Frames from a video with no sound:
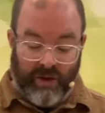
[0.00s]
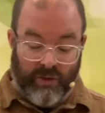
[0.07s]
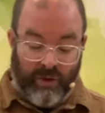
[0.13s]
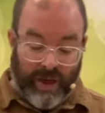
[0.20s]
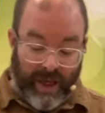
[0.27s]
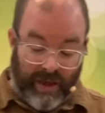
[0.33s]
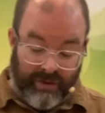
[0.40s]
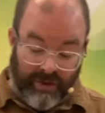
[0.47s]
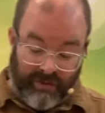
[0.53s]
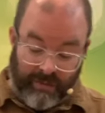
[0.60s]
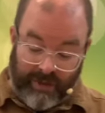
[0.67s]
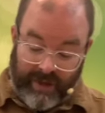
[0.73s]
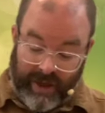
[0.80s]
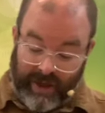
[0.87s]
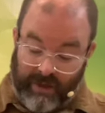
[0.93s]
who ate this
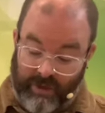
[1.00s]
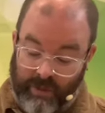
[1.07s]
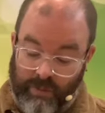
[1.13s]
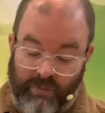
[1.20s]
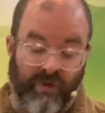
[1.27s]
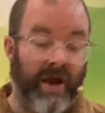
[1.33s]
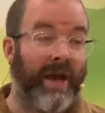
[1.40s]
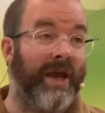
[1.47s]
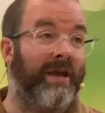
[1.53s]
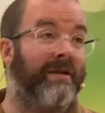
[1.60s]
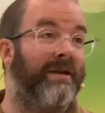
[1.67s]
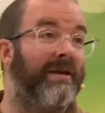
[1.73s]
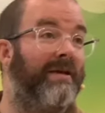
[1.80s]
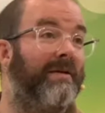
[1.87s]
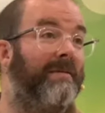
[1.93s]
particular
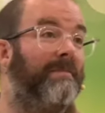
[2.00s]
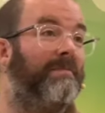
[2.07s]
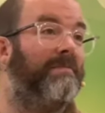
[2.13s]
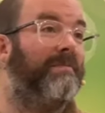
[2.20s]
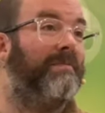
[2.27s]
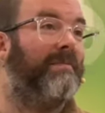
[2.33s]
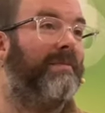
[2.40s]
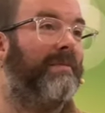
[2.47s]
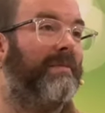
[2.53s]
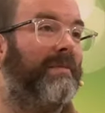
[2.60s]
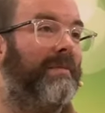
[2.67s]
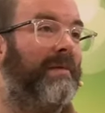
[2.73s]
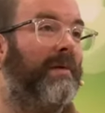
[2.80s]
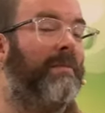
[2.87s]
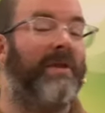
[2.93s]
bread.
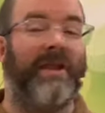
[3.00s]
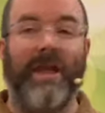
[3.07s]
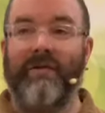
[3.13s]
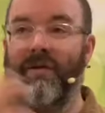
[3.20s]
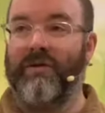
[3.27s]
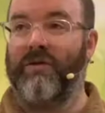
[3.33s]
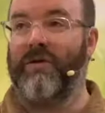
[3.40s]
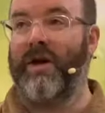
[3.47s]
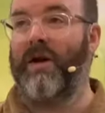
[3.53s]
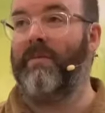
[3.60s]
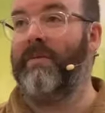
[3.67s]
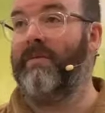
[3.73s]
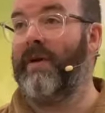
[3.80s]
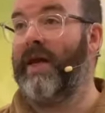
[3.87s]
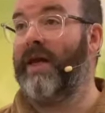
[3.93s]
But David could
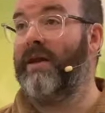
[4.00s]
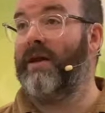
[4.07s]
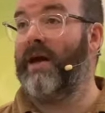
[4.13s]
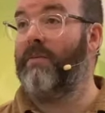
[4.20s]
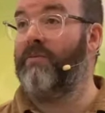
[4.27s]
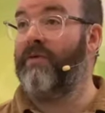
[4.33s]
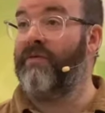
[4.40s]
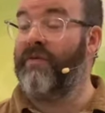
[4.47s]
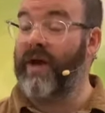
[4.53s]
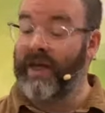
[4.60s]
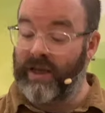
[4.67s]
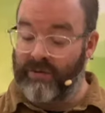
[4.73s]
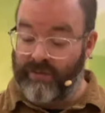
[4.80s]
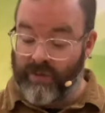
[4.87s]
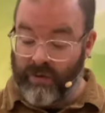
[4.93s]
come in and
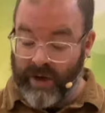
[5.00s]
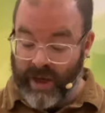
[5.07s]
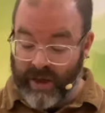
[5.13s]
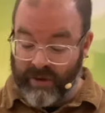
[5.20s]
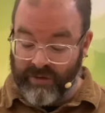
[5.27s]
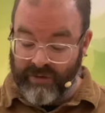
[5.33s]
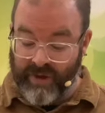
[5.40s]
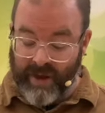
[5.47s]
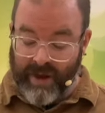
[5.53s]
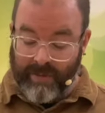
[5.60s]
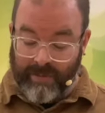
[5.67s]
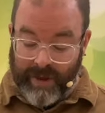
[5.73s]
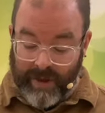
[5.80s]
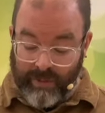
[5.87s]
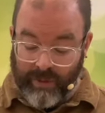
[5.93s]
provide for his
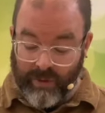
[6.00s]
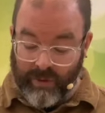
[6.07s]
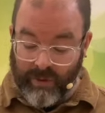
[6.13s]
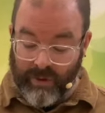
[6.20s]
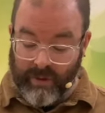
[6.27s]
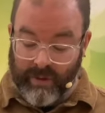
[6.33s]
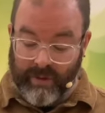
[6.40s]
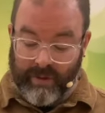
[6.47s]
people.